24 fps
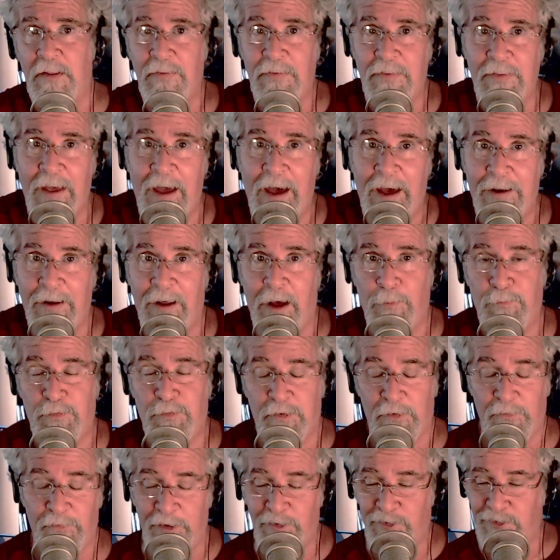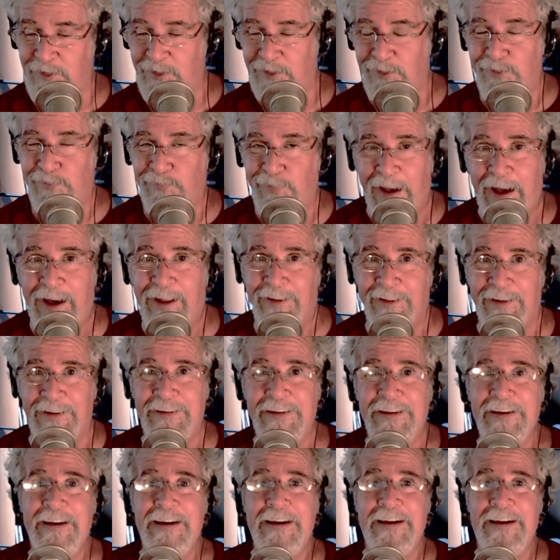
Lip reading: that observation is valid,